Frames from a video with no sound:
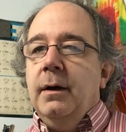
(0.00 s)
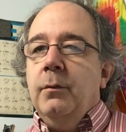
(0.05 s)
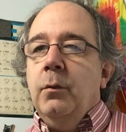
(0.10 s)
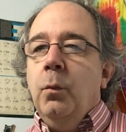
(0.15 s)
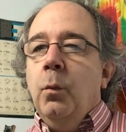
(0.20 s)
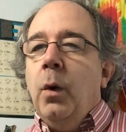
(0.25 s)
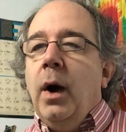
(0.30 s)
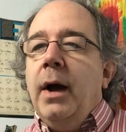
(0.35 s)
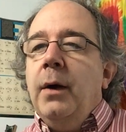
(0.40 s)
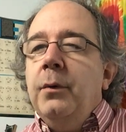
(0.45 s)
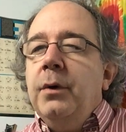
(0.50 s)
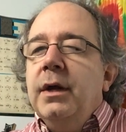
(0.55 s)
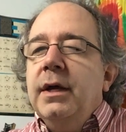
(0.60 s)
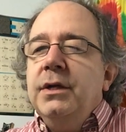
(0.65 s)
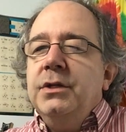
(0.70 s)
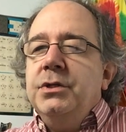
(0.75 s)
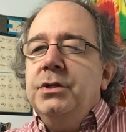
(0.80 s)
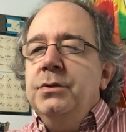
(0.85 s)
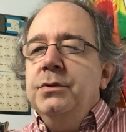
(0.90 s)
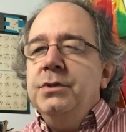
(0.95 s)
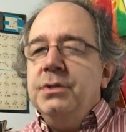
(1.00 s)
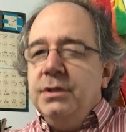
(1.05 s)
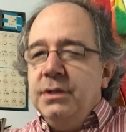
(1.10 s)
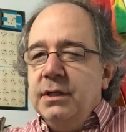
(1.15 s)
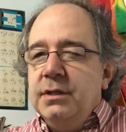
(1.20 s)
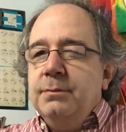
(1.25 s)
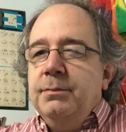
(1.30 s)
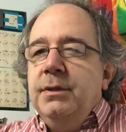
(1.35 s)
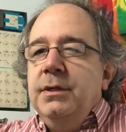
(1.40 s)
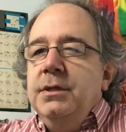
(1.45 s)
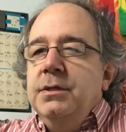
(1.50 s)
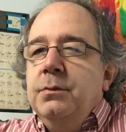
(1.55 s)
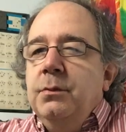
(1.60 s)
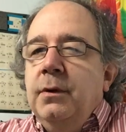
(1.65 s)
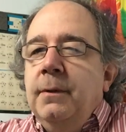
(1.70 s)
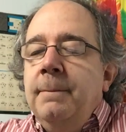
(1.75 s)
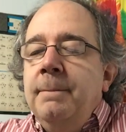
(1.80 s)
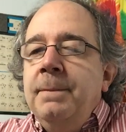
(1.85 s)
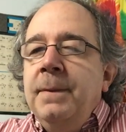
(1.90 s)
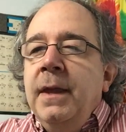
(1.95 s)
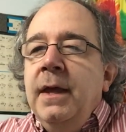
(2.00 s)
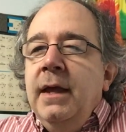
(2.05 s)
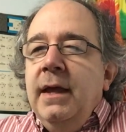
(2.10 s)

Why would I choose this piece? Well,